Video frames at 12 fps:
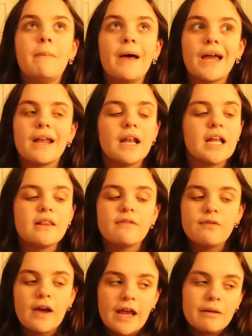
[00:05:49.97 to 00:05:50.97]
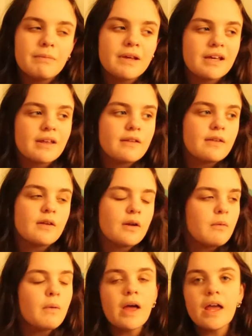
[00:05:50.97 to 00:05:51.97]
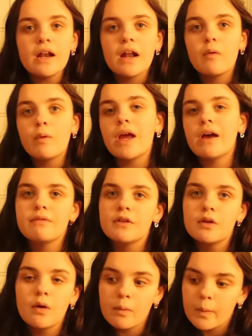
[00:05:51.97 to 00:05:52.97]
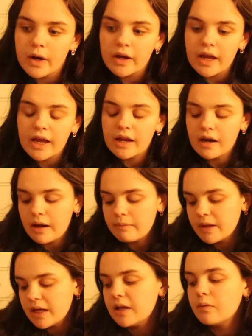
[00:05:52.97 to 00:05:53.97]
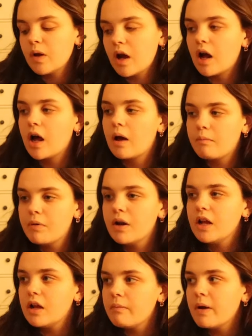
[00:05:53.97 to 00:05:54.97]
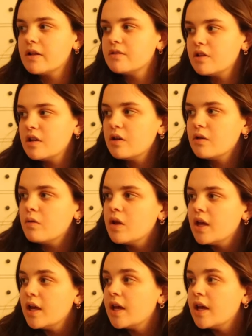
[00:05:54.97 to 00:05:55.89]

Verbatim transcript: But it's fine, because you know what? We have to do homework. And I mean, we got a pretty good amount to do.